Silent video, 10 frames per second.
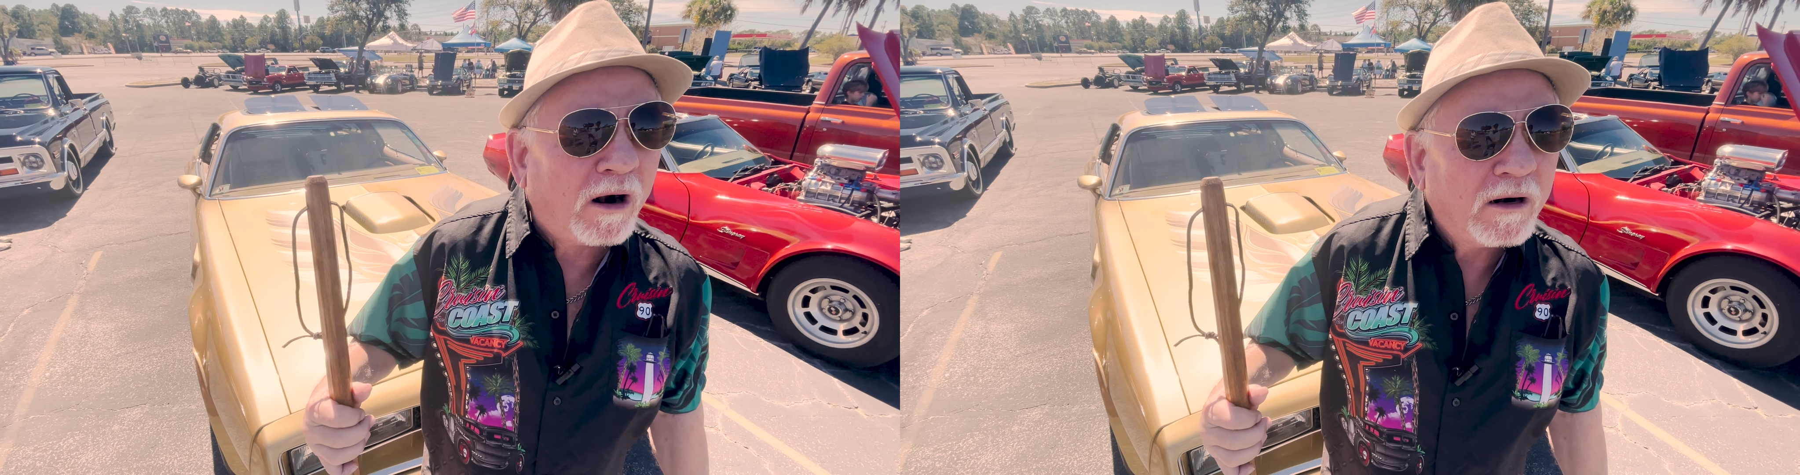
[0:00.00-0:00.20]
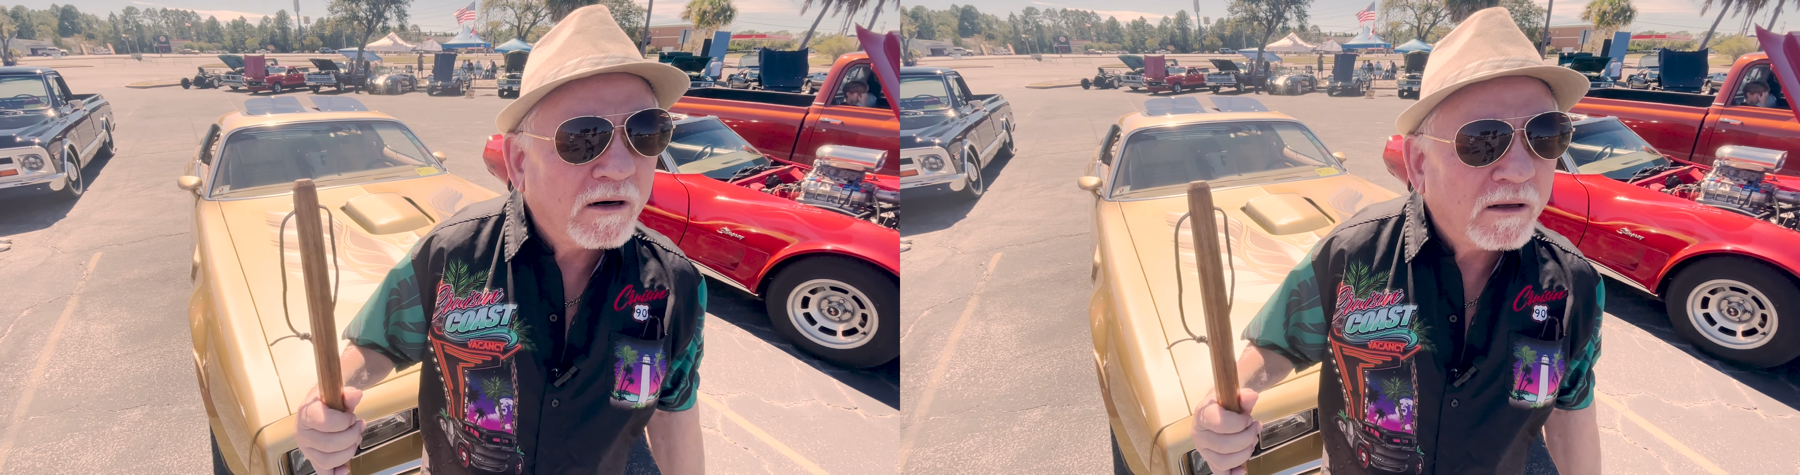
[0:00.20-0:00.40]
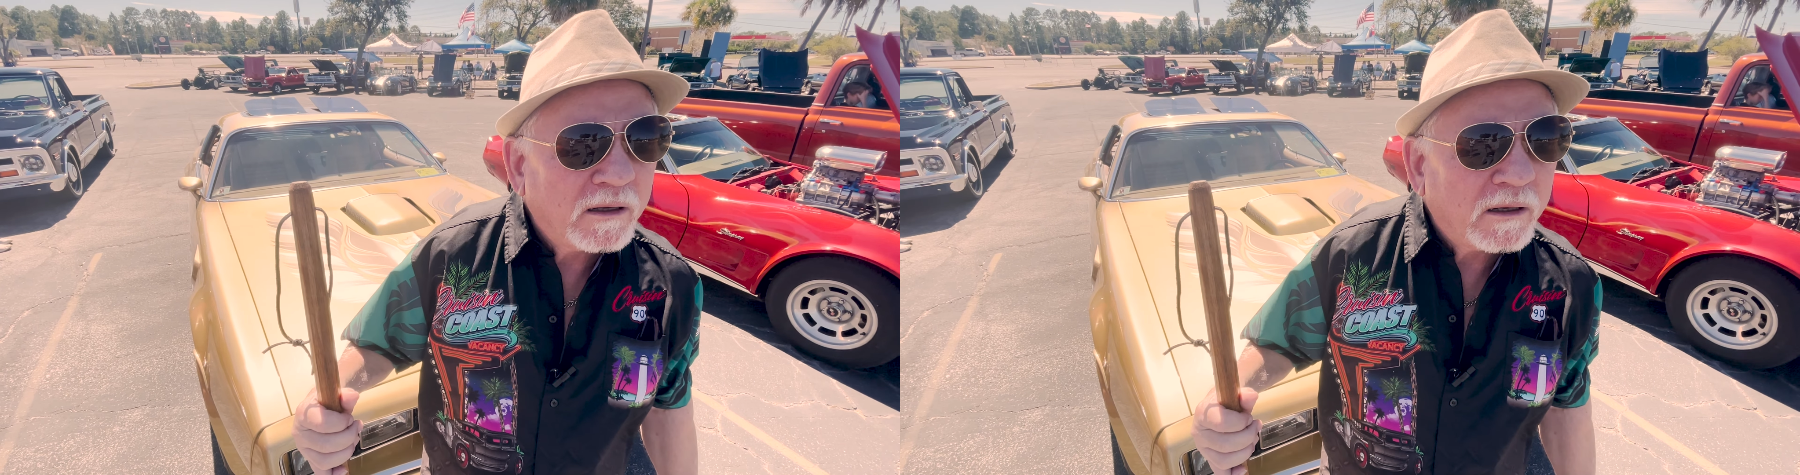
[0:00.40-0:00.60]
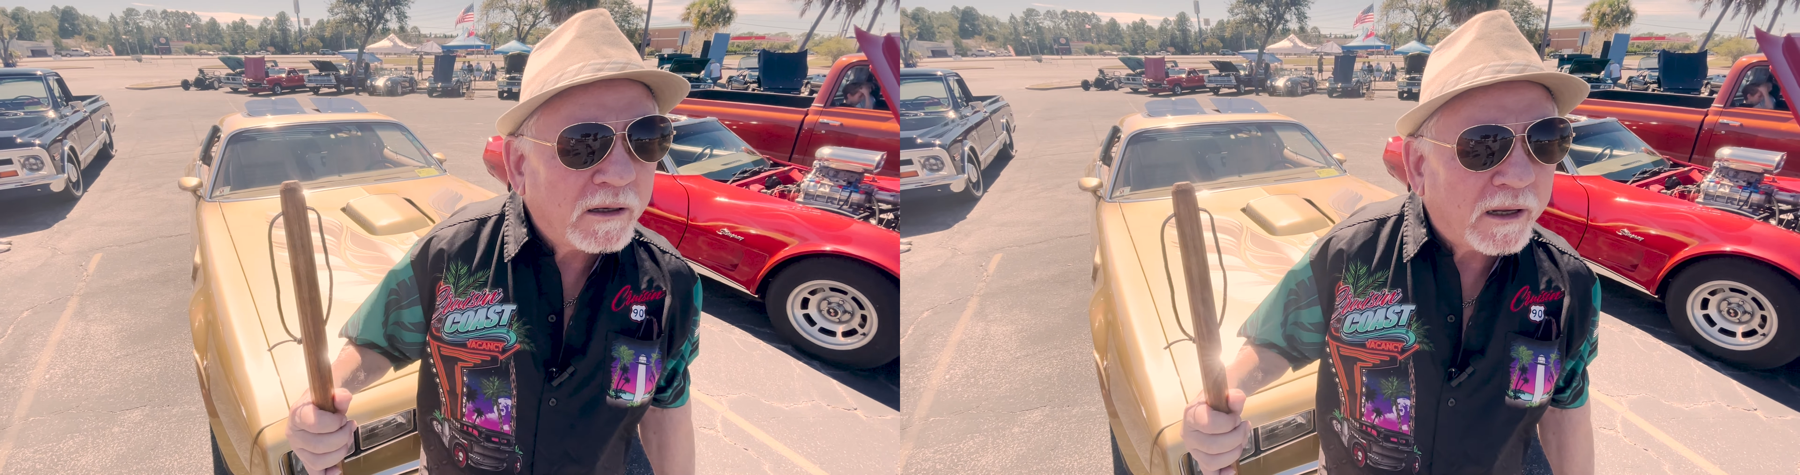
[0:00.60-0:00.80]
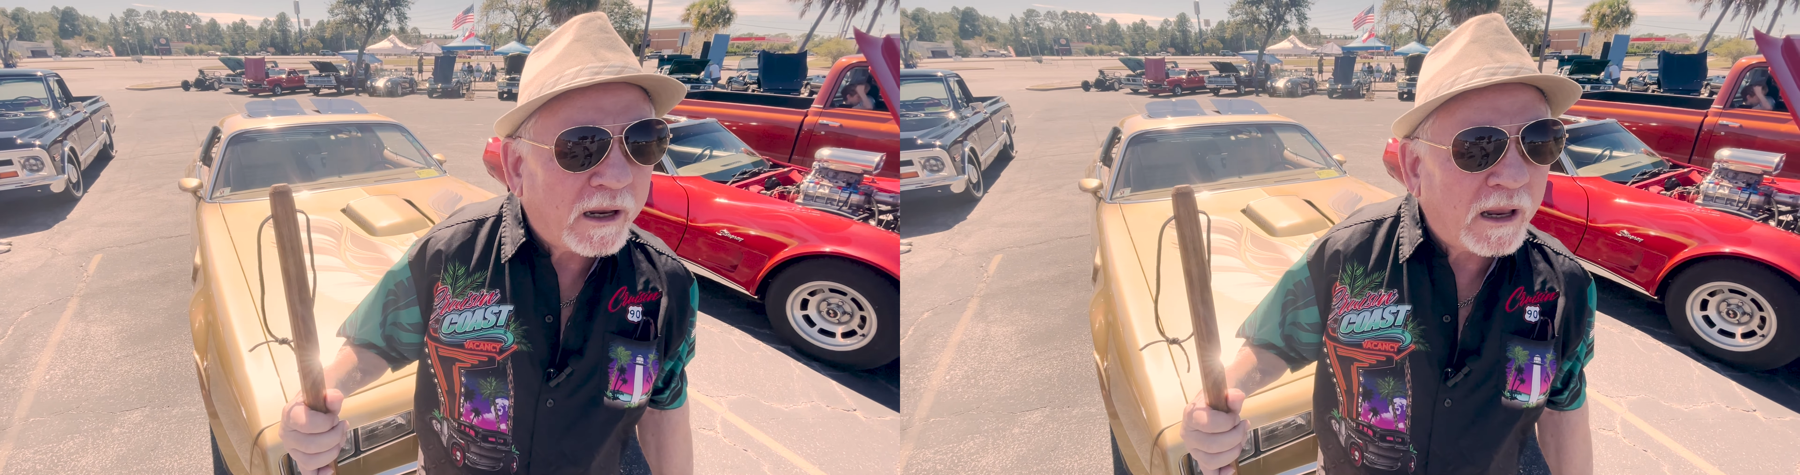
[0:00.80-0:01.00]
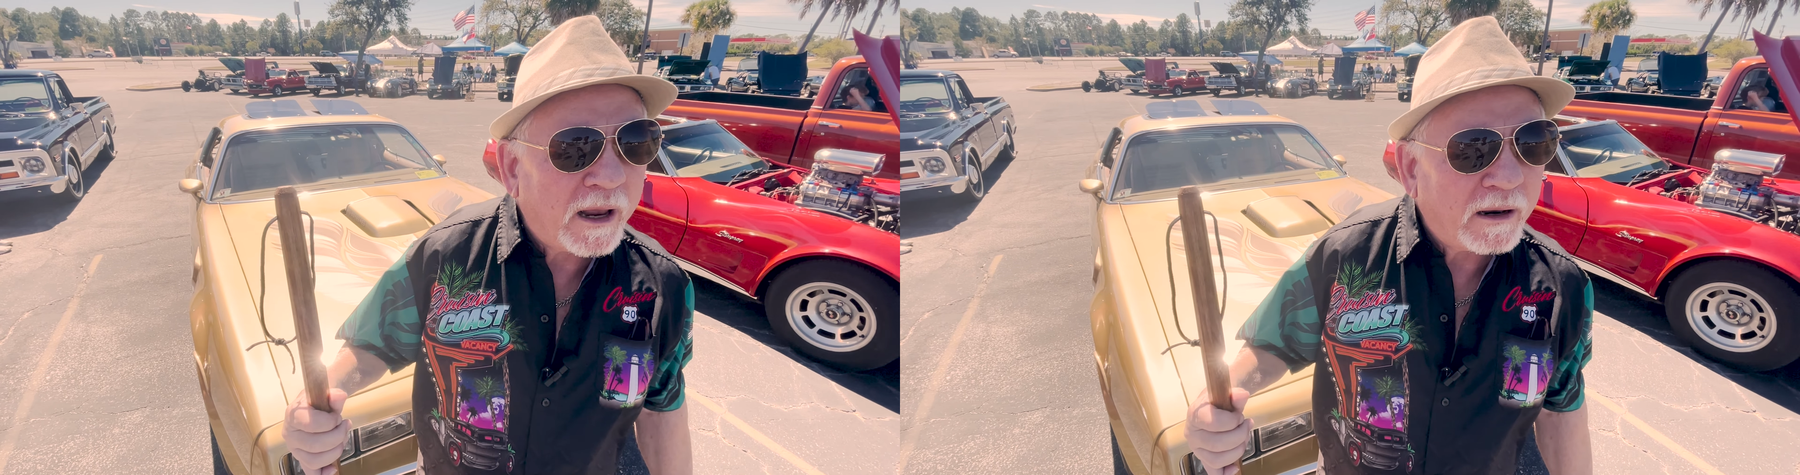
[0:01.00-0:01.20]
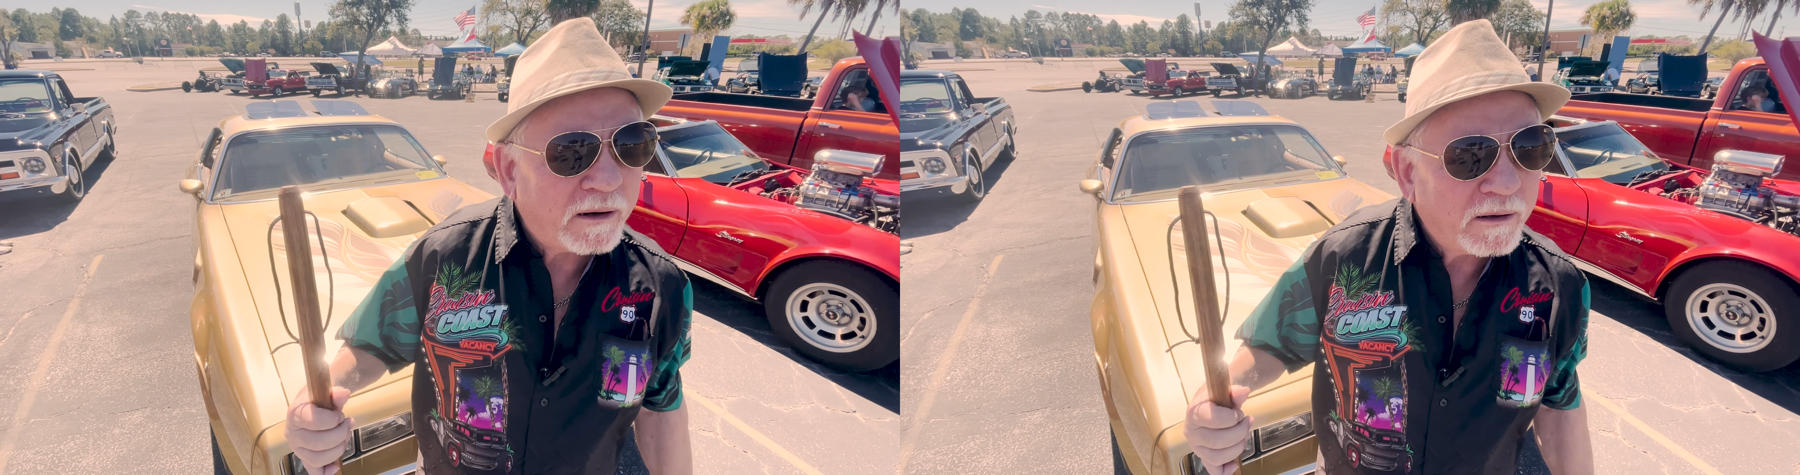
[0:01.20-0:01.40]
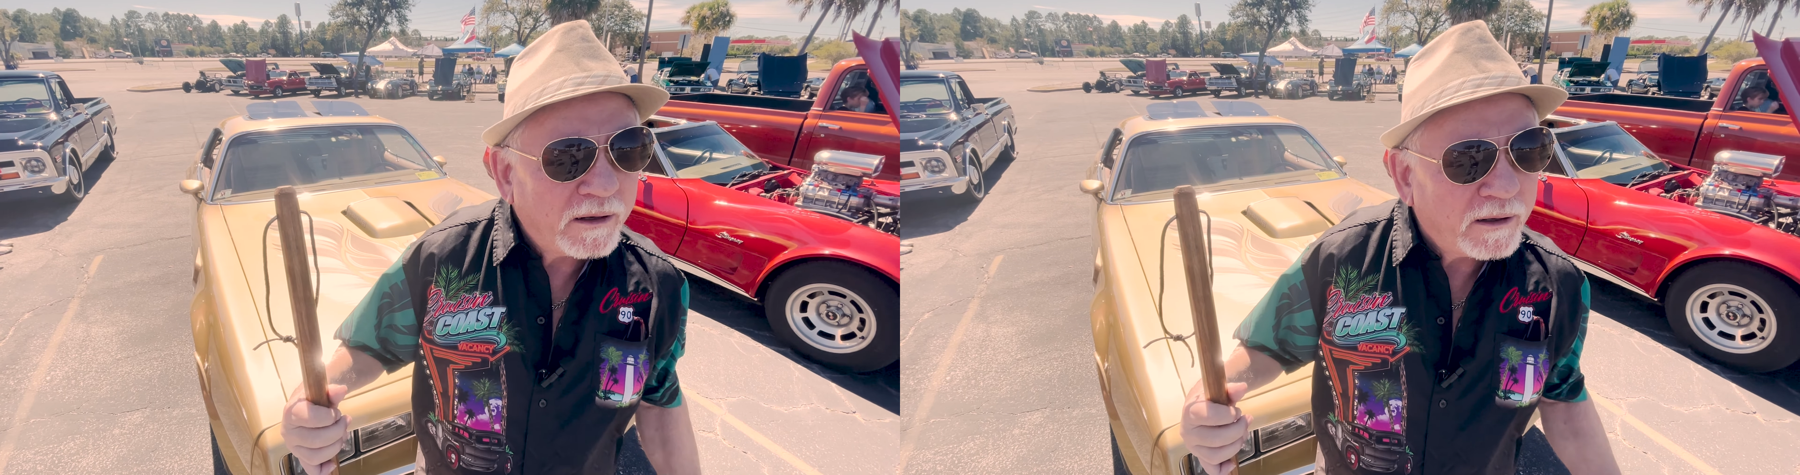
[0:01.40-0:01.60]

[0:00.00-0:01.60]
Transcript: and